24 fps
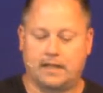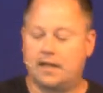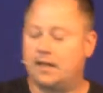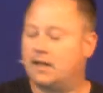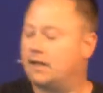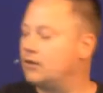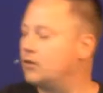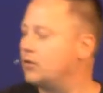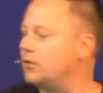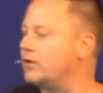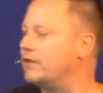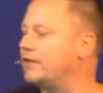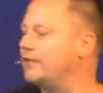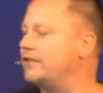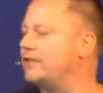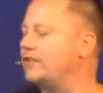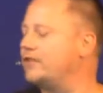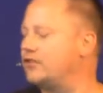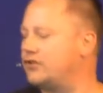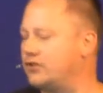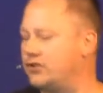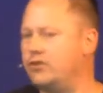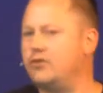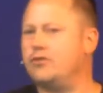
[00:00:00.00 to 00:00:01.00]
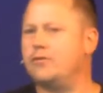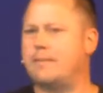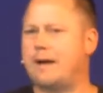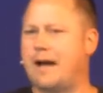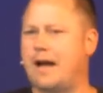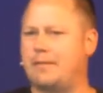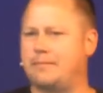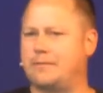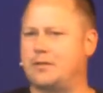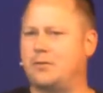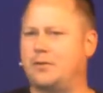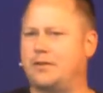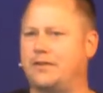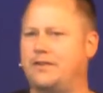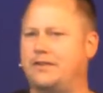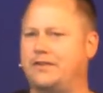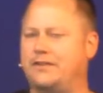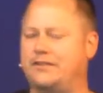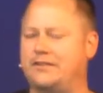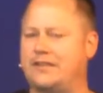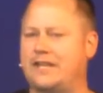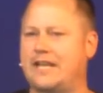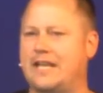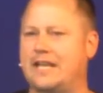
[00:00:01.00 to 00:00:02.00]
Lord, is this true about me, what they're
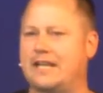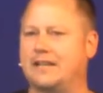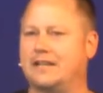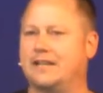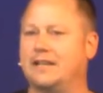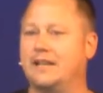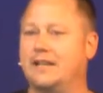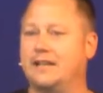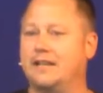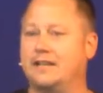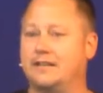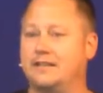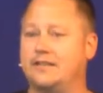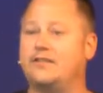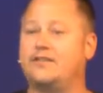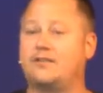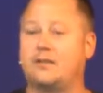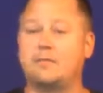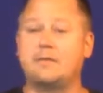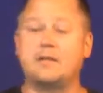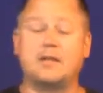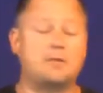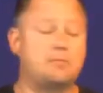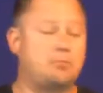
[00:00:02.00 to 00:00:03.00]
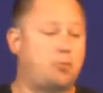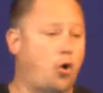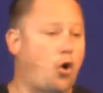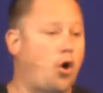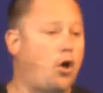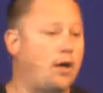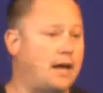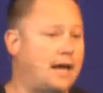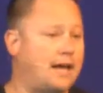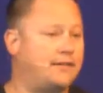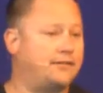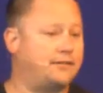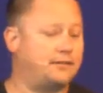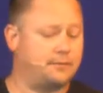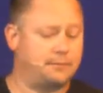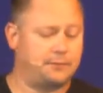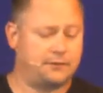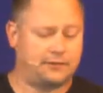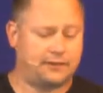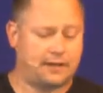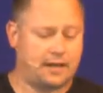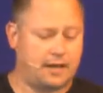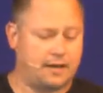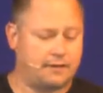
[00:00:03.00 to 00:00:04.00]
saying? This is something that Paul asked
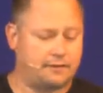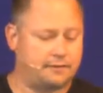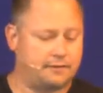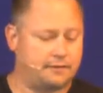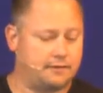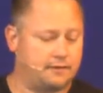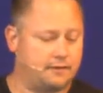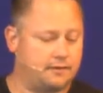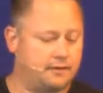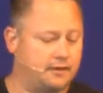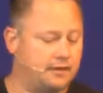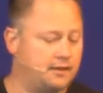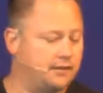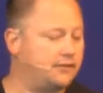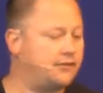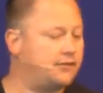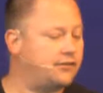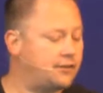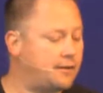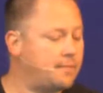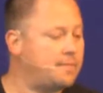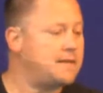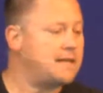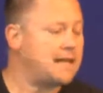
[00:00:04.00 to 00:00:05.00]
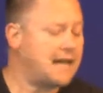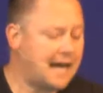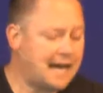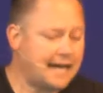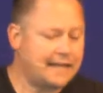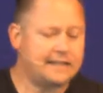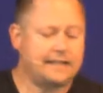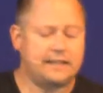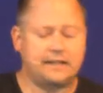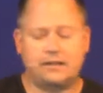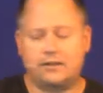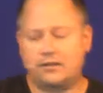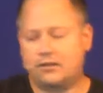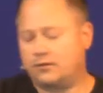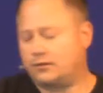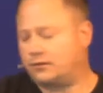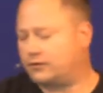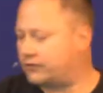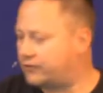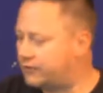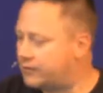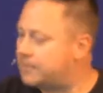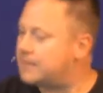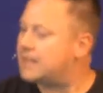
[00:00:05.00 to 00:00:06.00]
himself. Is there something I need to do? Is
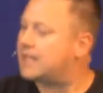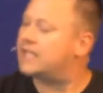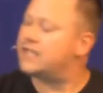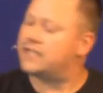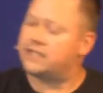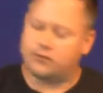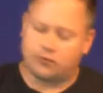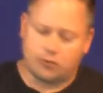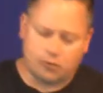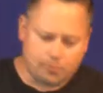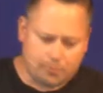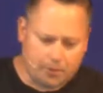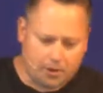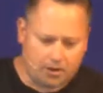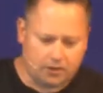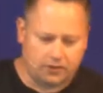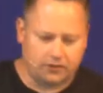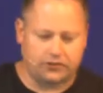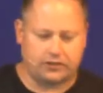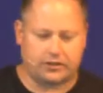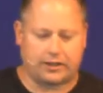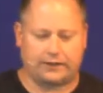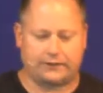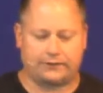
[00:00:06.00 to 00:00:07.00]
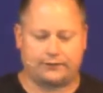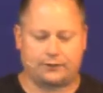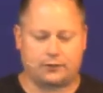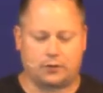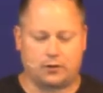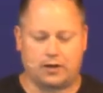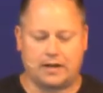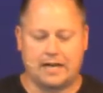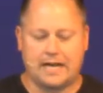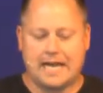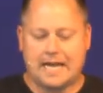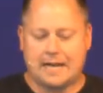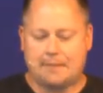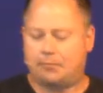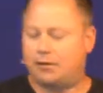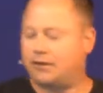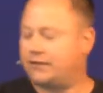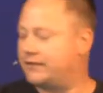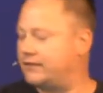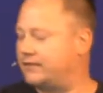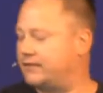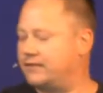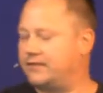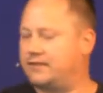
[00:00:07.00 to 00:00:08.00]
there something I need to apologize for? Paul
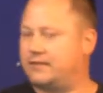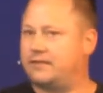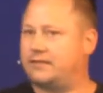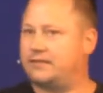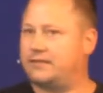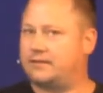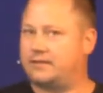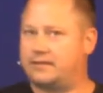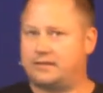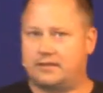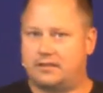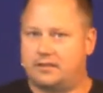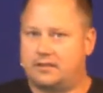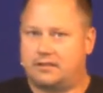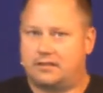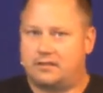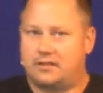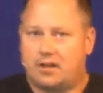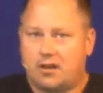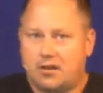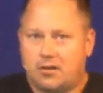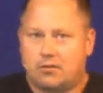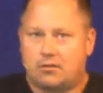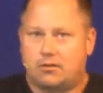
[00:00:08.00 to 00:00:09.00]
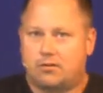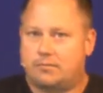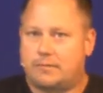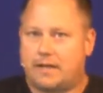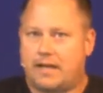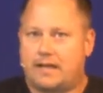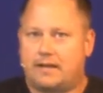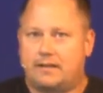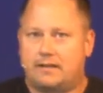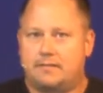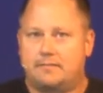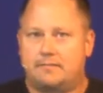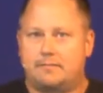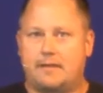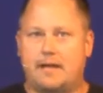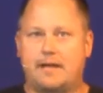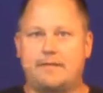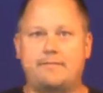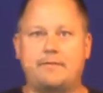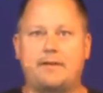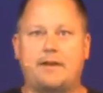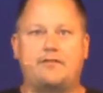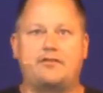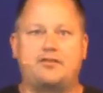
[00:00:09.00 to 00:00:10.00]
says, No, man,
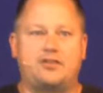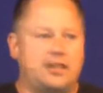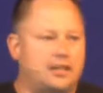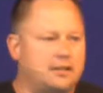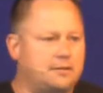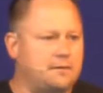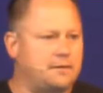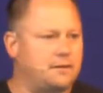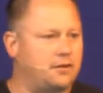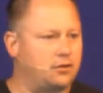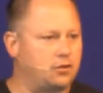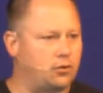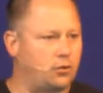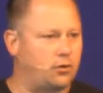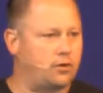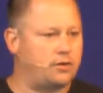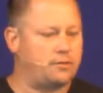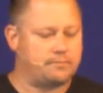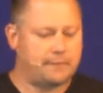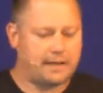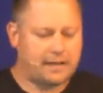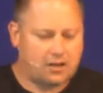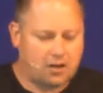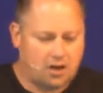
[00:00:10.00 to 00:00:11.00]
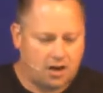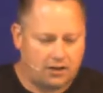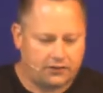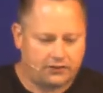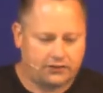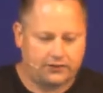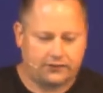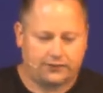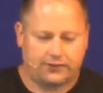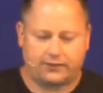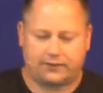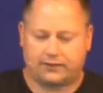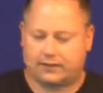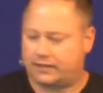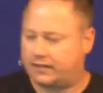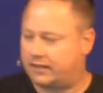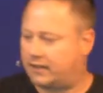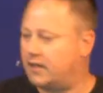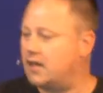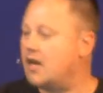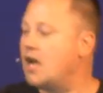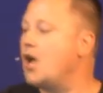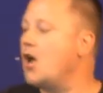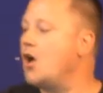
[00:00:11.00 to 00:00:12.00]
I've, I've checked with the Lord. My conscience is
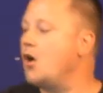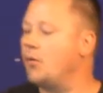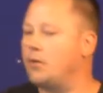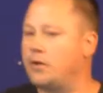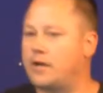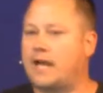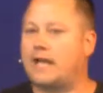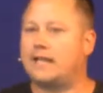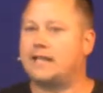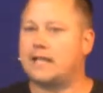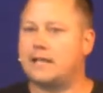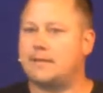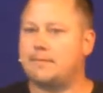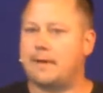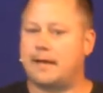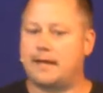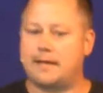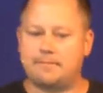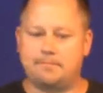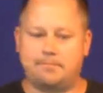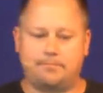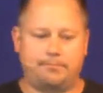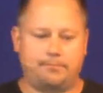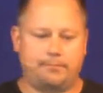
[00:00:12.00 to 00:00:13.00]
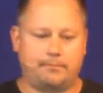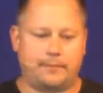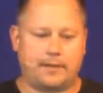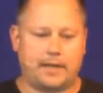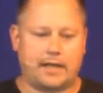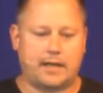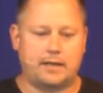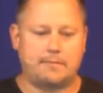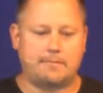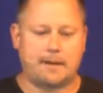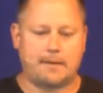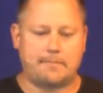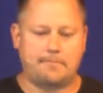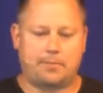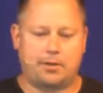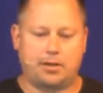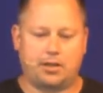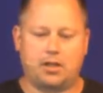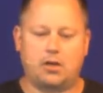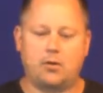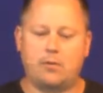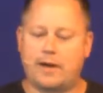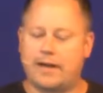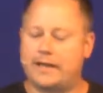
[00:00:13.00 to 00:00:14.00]
clear. When I lay my head on my
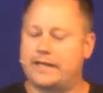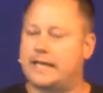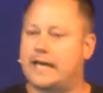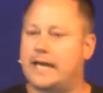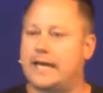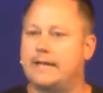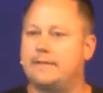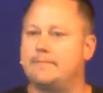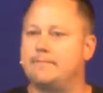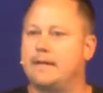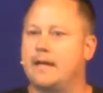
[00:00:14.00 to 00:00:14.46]
pillow at night,